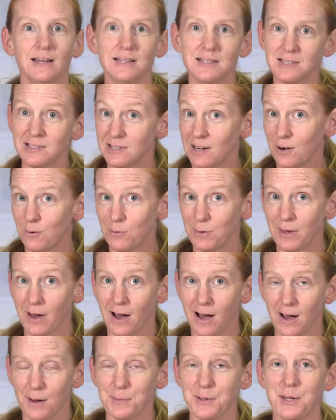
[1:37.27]
Let's start with a
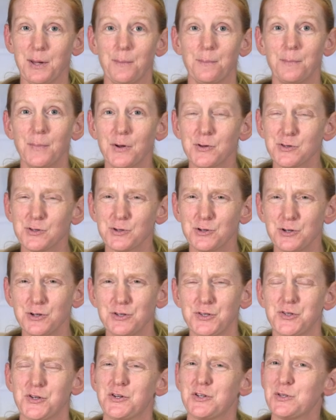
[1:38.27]
hobby most
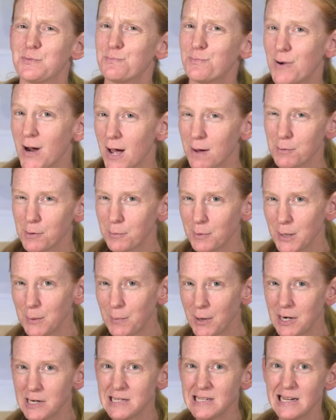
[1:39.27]
cruisers probably
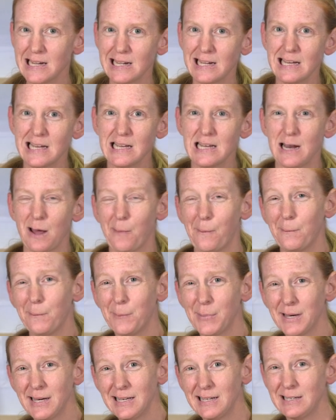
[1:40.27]
partake in,
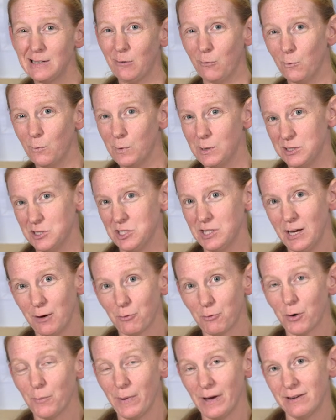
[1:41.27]
but wish they
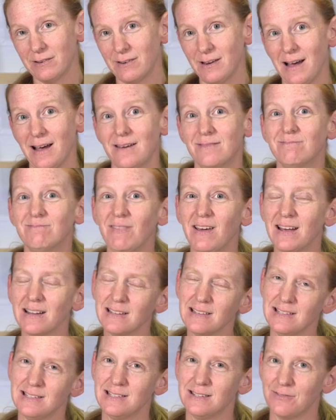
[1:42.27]
were better at
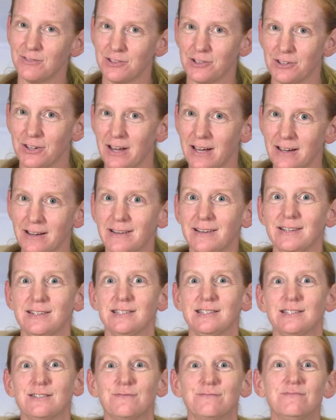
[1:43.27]
least if they're like
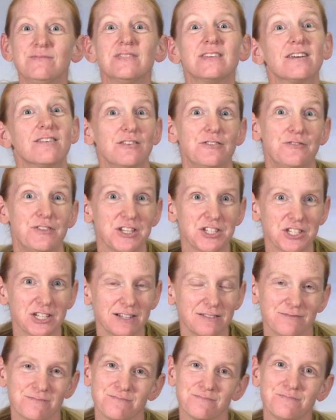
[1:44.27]
us.
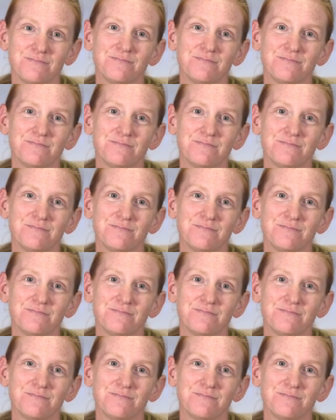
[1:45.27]
Fishing.